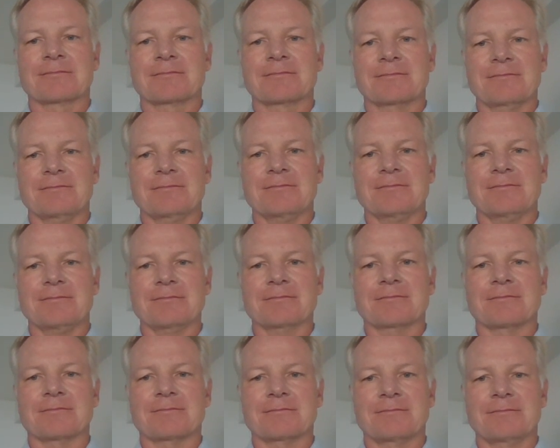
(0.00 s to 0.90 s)

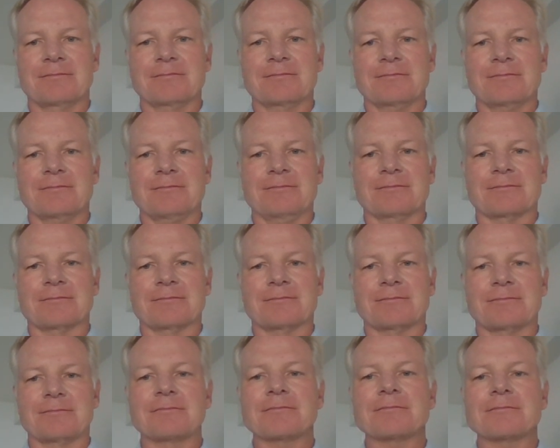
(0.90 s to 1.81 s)

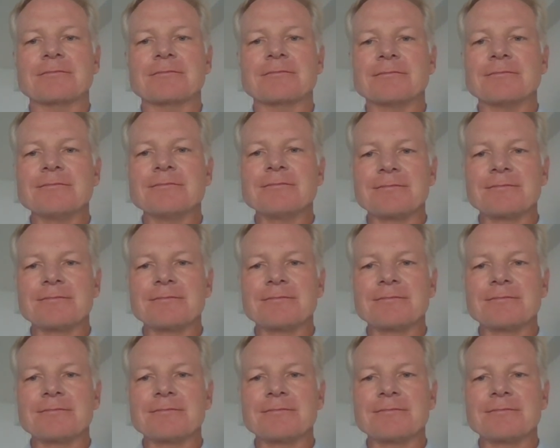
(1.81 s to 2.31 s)
The person shown says nothing.